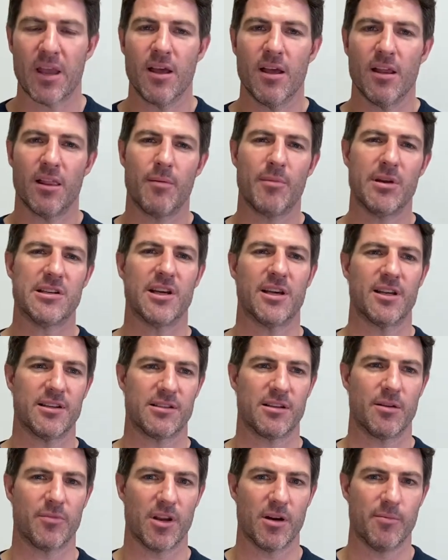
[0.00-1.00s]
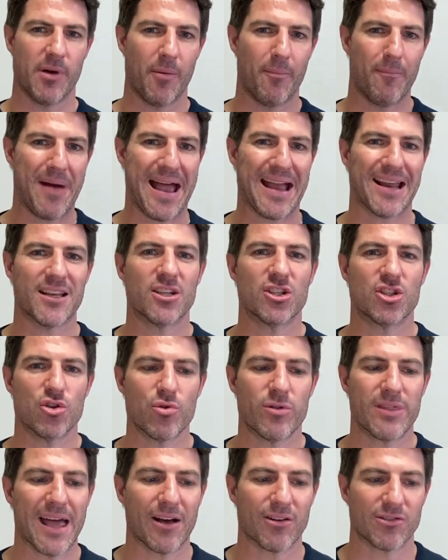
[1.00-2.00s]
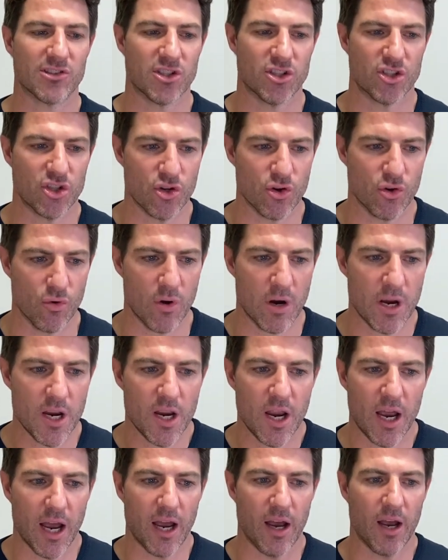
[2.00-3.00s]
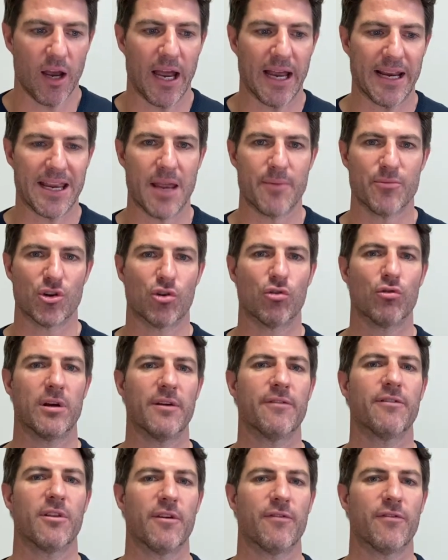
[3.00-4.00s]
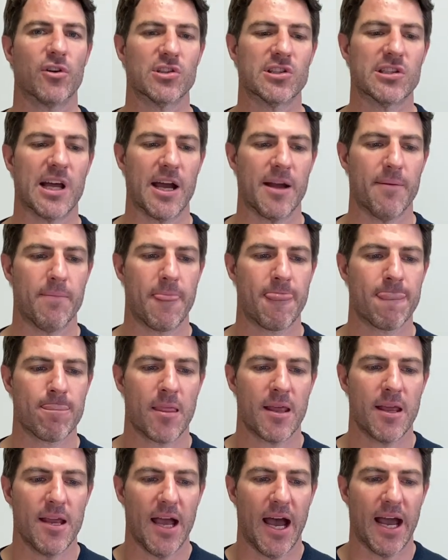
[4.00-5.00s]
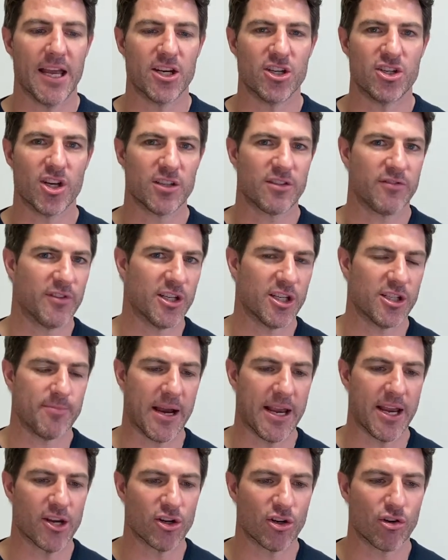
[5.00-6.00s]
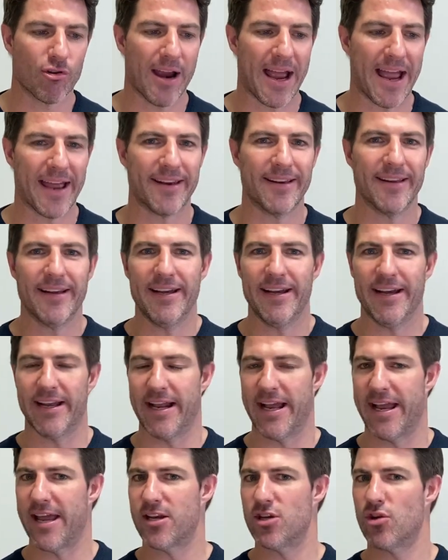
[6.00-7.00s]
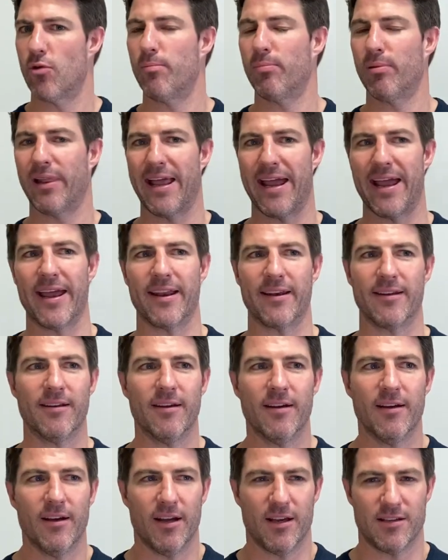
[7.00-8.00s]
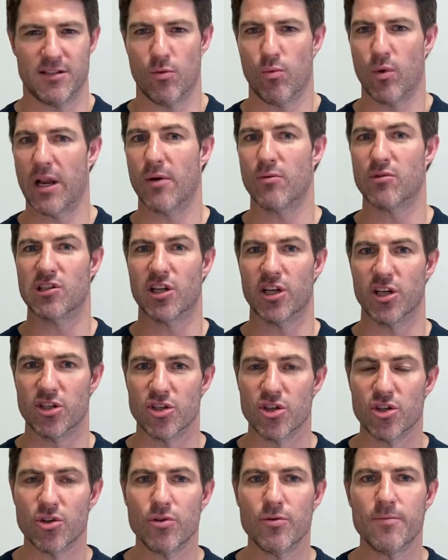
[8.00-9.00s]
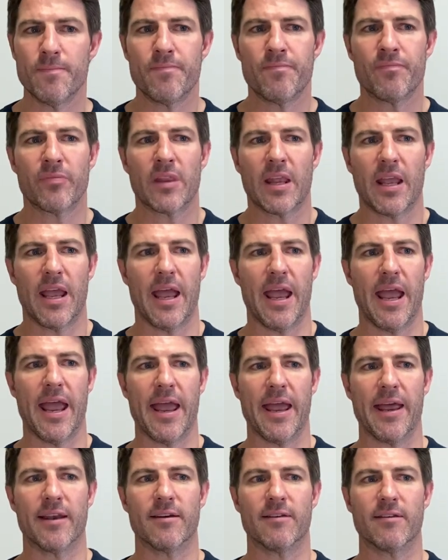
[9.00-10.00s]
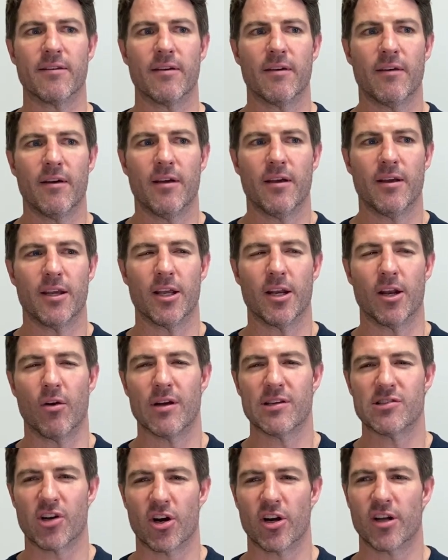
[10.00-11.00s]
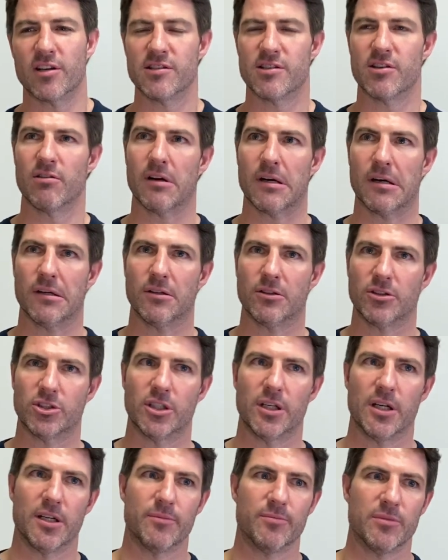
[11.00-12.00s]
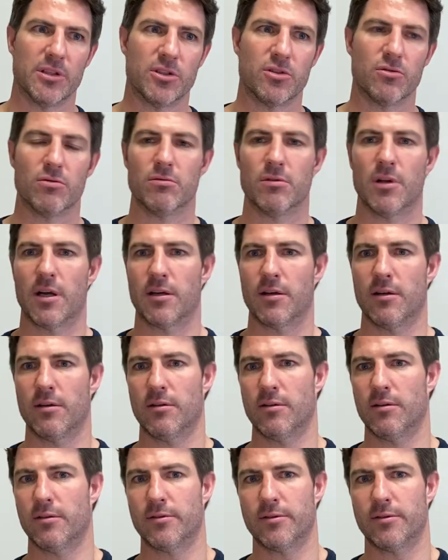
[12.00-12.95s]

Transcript: Let me tell you something about back in 2002, I came to Korea for the first time. I had just finished my undergrad, and I had no plan as to what I was going to do. And, I started considering, should I do like a